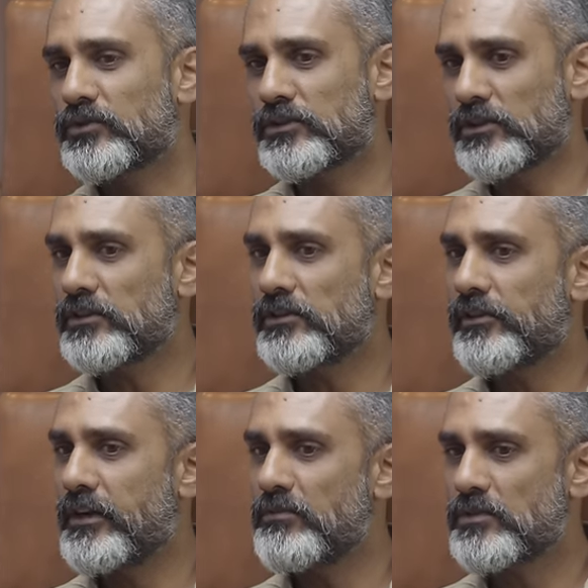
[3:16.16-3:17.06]
certain
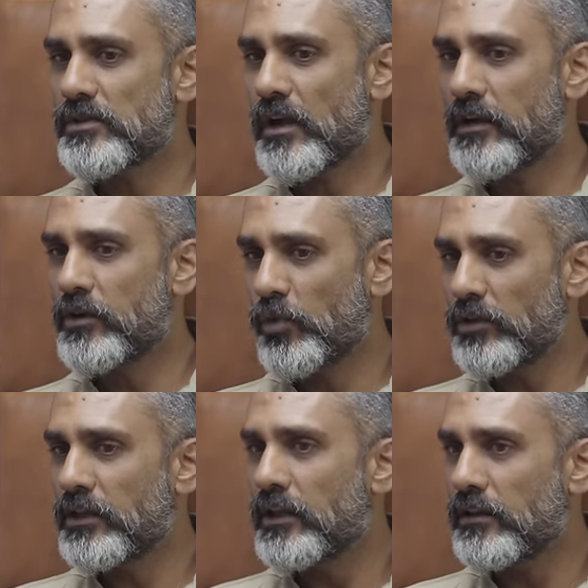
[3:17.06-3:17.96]
dreams, I
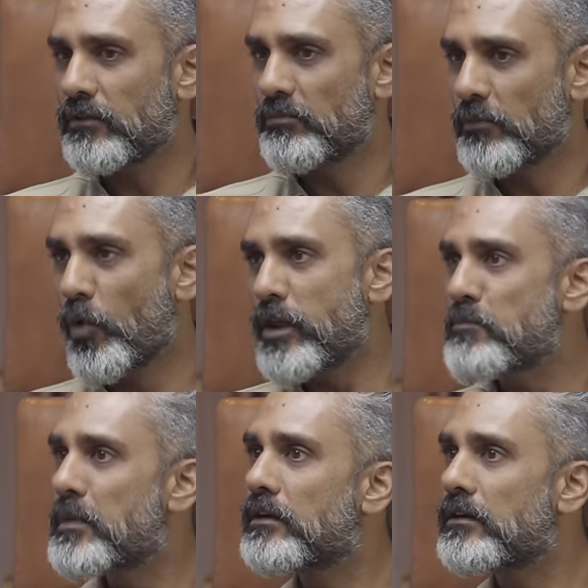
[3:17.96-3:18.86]
don't think
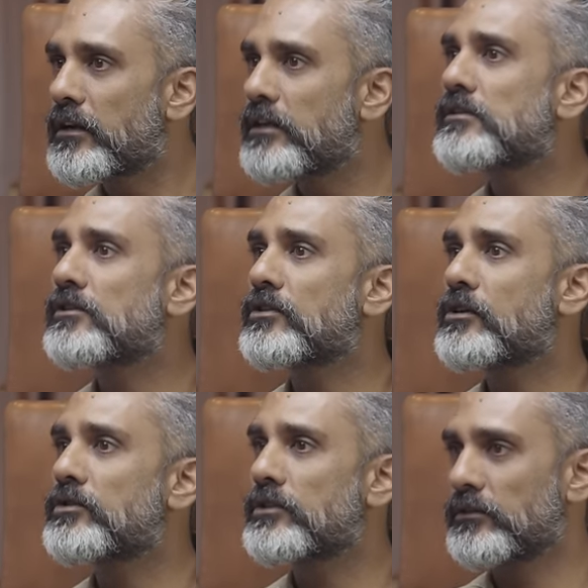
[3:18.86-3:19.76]
going bigger is the
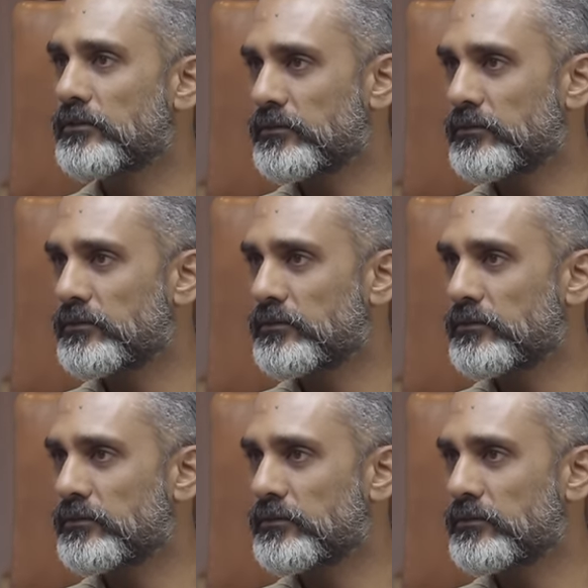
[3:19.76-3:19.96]
solution.